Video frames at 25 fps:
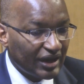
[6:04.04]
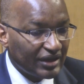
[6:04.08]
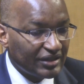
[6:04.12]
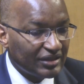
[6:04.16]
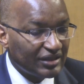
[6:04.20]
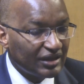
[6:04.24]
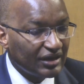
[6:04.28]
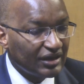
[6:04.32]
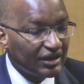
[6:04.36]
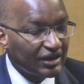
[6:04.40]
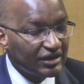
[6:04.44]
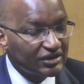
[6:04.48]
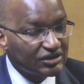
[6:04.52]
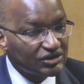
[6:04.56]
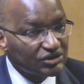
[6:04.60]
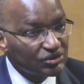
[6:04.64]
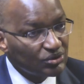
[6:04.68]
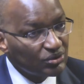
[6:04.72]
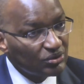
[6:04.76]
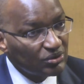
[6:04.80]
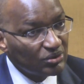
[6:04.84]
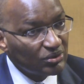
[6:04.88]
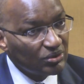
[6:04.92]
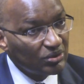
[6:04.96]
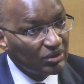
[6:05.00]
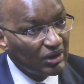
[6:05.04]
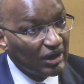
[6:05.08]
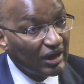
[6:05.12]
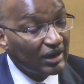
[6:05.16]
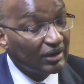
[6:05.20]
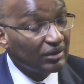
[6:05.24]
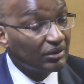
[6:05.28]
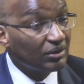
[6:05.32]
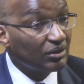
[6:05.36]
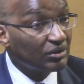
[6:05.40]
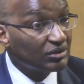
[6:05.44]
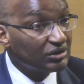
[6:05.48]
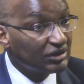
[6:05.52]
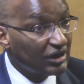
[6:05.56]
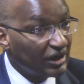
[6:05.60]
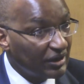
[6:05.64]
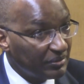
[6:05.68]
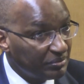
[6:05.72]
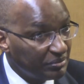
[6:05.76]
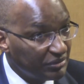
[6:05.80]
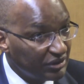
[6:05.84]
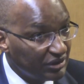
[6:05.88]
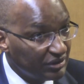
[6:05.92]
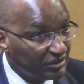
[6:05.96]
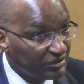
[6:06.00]
think I saw a lot
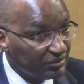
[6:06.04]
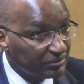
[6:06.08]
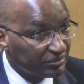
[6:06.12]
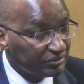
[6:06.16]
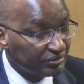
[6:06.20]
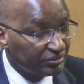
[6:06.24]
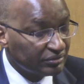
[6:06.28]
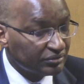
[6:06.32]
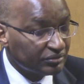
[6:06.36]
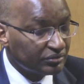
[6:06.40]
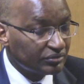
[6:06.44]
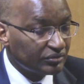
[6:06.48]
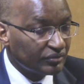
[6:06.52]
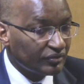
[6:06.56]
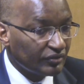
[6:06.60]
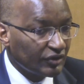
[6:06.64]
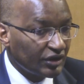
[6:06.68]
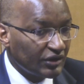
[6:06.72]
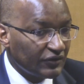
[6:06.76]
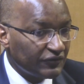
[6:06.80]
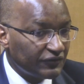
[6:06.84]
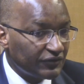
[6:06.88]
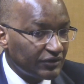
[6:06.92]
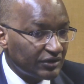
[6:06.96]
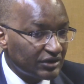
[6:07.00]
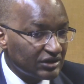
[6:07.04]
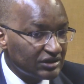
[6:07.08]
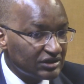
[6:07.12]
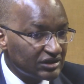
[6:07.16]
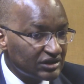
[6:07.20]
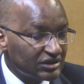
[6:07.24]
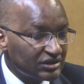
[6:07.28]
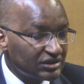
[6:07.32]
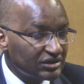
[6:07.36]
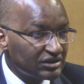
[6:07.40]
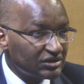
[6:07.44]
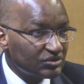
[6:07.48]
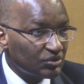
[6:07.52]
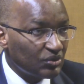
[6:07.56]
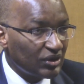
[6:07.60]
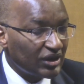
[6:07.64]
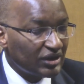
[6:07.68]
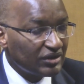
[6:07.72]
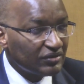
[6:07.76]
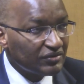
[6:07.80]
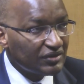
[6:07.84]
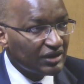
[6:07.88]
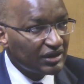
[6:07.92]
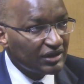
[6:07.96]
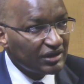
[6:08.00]
happening. For instance, one
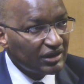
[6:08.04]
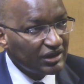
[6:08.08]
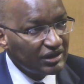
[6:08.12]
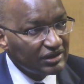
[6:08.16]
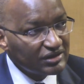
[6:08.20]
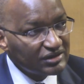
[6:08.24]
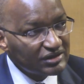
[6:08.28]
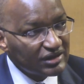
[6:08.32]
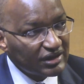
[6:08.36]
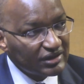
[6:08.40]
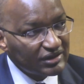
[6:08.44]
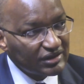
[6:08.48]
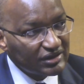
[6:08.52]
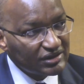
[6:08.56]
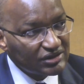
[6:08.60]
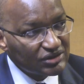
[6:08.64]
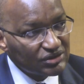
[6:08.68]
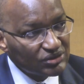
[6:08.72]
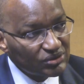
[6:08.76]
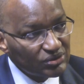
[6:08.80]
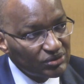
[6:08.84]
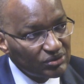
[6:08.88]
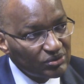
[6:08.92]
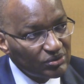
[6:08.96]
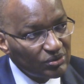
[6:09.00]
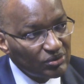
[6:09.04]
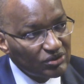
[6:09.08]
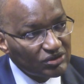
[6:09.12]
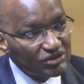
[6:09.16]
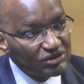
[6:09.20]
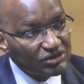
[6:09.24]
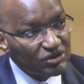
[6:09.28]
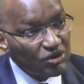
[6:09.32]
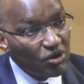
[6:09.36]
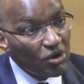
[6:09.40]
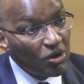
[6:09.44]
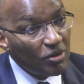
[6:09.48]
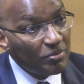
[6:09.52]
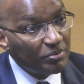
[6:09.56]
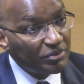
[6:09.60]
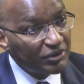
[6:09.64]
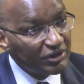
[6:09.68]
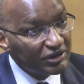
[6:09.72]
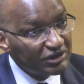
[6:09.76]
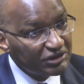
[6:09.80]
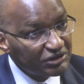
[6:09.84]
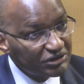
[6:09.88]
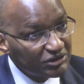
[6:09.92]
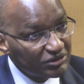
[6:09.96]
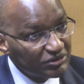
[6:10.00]
of the things that I saw was
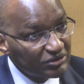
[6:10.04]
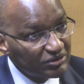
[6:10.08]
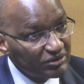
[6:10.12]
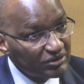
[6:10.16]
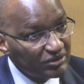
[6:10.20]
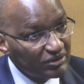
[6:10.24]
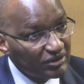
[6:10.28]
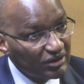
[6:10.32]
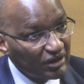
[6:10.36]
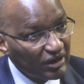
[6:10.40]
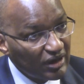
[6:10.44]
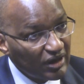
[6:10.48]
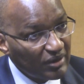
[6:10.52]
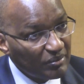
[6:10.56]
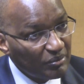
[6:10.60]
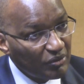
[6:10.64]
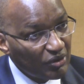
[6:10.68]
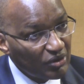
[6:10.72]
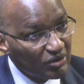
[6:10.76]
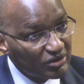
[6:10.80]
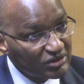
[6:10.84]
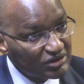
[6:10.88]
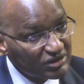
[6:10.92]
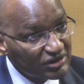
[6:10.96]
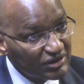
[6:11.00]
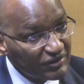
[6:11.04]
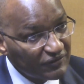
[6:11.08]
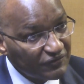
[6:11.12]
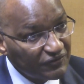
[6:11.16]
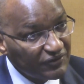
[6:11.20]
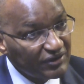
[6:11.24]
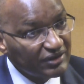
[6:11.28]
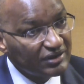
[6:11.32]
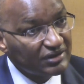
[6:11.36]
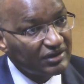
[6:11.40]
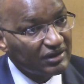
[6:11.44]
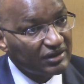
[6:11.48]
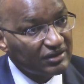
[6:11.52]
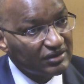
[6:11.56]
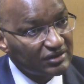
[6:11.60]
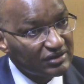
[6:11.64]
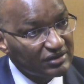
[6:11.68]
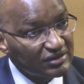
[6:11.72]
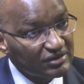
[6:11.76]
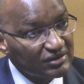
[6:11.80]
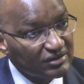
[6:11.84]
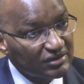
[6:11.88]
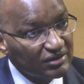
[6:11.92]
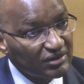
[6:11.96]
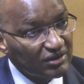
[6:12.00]
cooperation amongst the
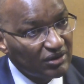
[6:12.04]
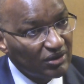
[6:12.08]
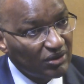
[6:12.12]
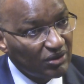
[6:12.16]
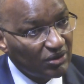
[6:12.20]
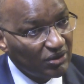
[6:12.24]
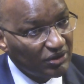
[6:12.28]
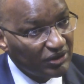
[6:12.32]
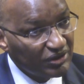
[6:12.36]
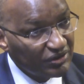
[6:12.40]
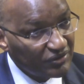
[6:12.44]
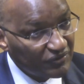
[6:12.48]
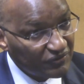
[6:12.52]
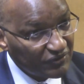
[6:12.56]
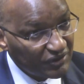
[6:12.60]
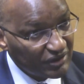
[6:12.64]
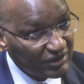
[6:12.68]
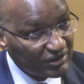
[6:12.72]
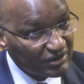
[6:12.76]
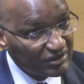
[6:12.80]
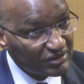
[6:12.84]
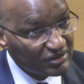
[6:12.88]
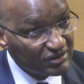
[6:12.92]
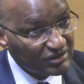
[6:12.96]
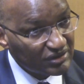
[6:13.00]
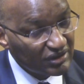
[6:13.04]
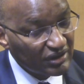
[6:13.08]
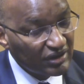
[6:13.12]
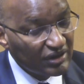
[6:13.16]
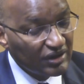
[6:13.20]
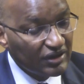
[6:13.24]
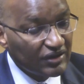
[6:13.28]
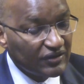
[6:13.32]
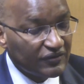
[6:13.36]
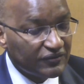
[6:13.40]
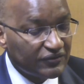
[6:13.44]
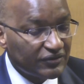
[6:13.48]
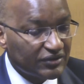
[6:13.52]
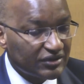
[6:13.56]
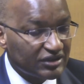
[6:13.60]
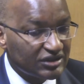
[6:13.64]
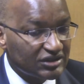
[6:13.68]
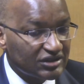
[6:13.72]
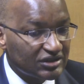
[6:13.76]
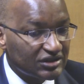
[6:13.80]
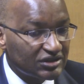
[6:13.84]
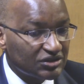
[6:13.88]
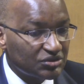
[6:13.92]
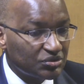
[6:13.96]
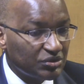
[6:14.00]
fintechs or innovators. For
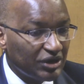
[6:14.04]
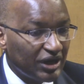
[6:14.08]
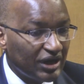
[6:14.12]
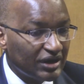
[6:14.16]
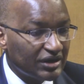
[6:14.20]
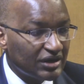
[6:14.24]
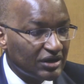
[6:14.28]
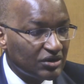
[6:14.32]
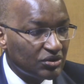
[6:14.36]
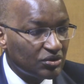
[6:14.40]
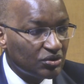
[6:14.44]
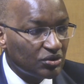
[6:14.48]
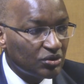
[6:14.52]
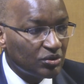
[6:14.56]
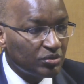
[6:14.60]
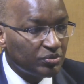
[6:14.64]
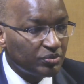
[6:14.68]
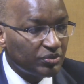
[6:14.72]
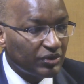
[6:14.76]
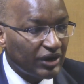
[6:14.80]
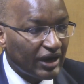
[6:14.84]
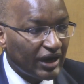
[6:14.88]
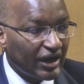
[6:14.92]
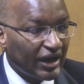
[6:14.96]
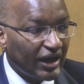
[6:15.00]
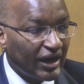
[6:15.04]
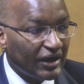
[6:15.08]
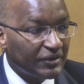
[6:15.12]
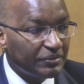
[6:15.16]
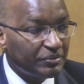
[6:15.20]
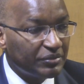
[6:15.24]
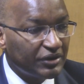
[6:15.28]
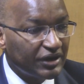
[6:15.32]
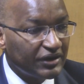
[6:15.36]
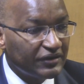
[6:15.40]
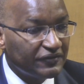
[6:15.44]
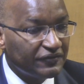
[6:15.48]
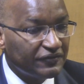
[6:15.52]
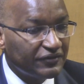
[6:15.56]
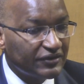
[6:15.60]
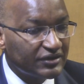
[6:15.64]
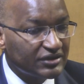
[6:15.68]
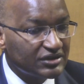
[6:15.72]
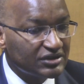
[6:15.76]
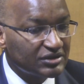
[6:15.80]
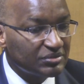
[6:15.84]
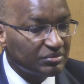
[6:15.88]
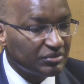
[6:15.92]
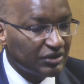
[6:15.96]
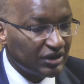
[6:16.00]
instance, we had a group. I had
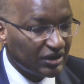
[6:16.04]
breakfast.